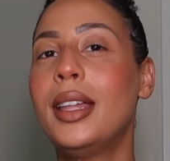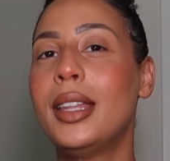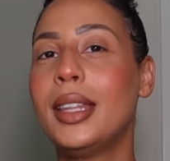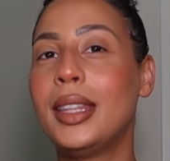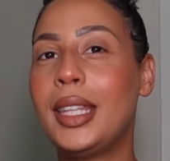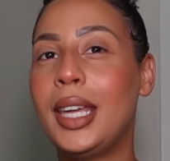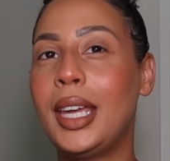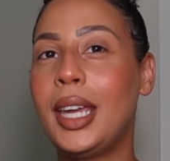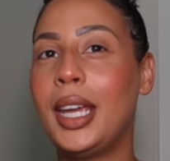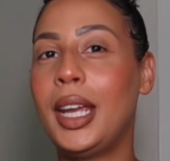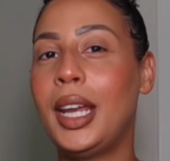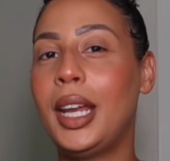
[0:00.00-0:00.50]

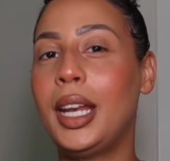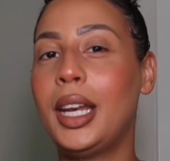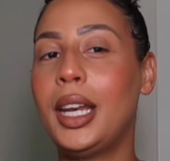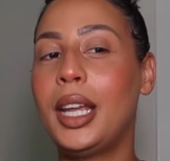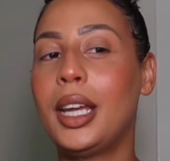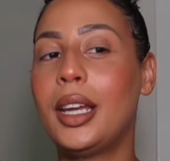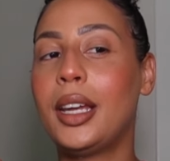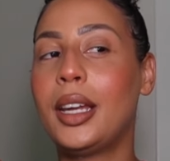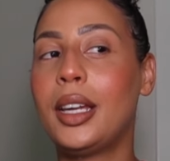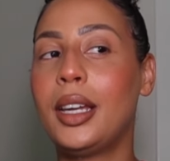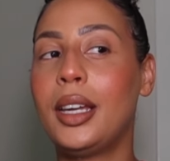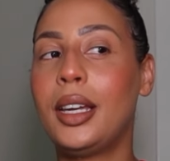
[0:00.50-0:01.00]

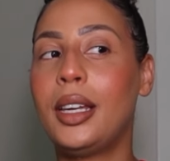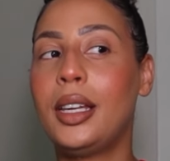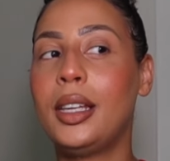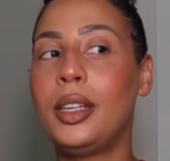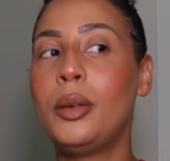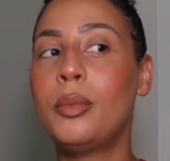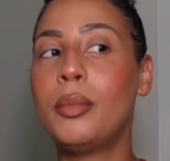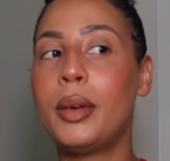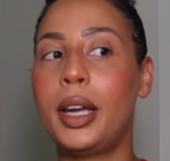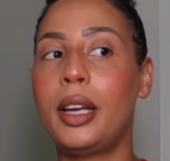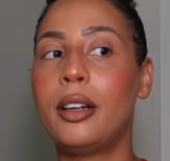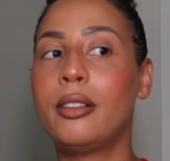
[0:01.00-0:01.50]
then
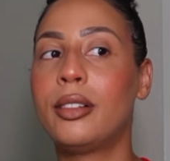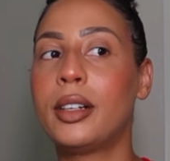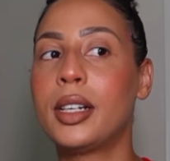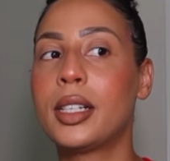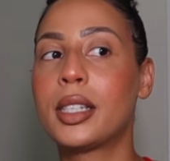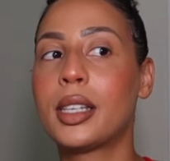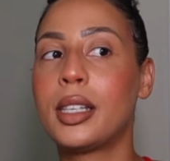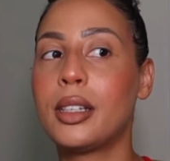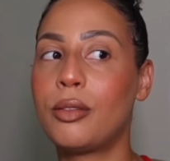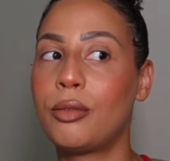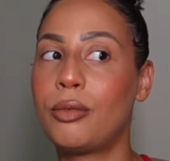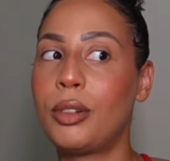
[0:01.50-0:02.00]
you might
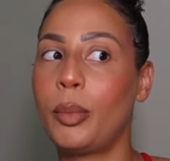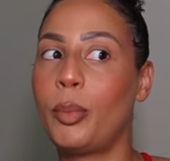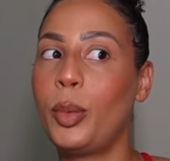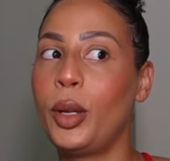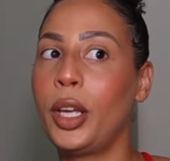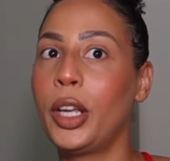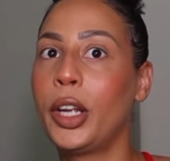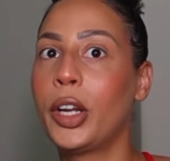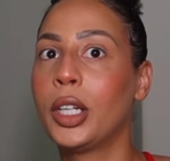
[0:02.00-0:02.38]
risk ripping